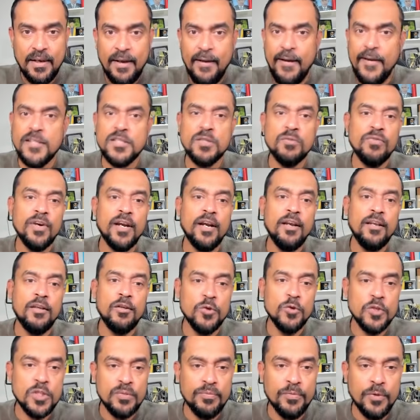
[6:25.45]
It's very
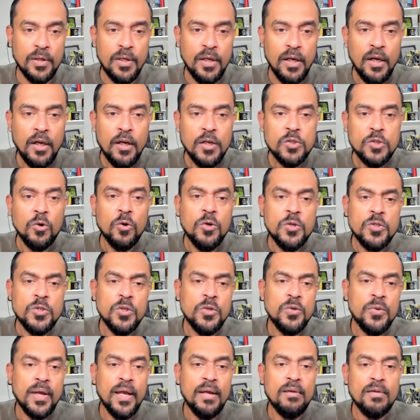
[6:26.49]
useful. So also
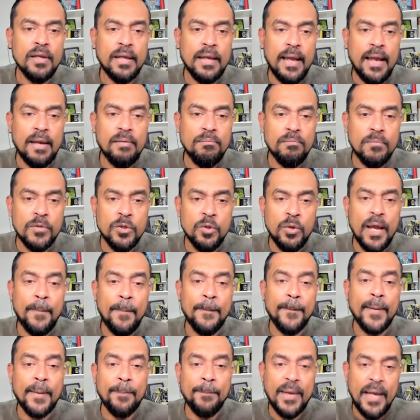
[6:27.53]
you can
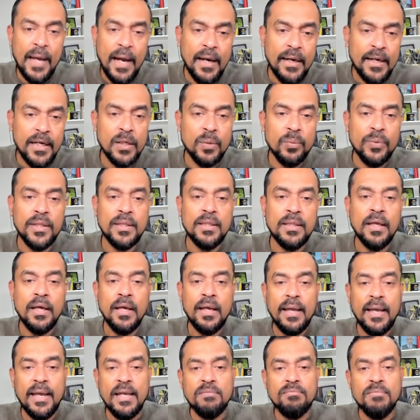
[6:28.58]
pair it with
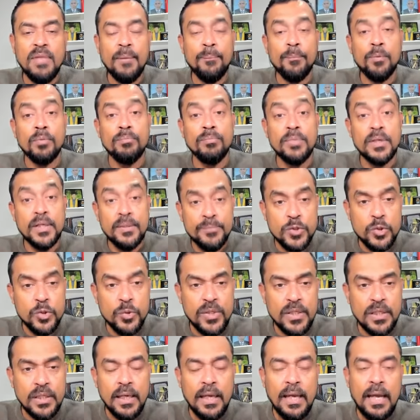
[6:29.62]
Nmap or Burp
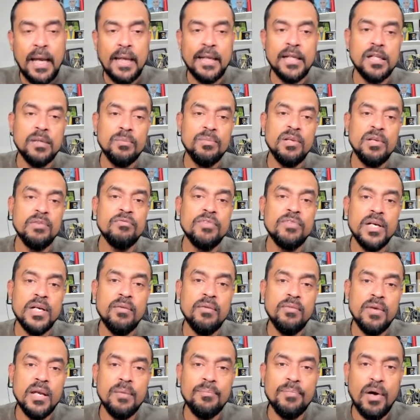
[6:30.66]
Suite, and it will be very
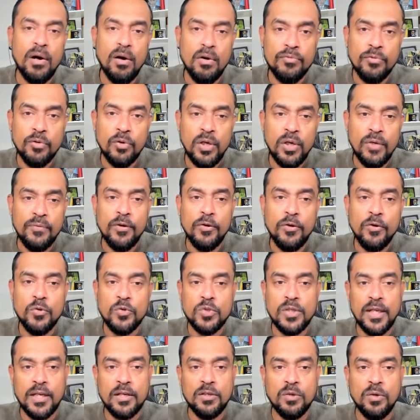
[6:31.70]
powerful if you use
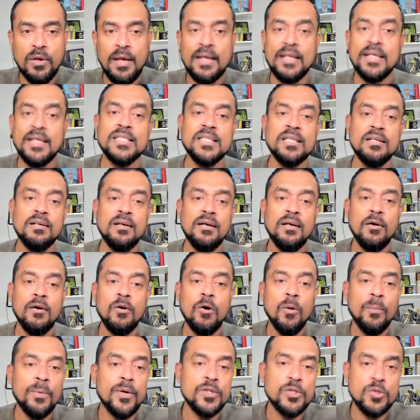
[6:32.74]
Nikto. And it's a
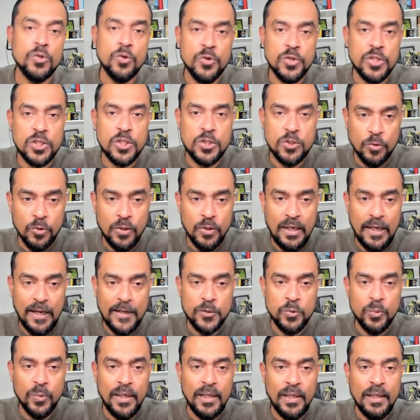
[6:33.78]
open source tool
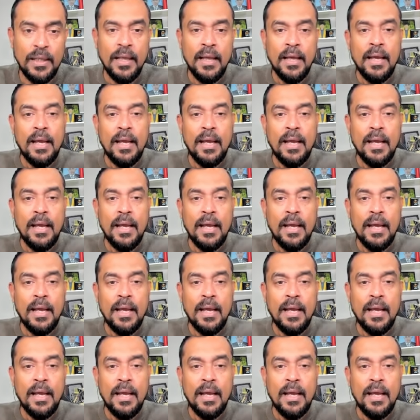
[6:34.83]
as well.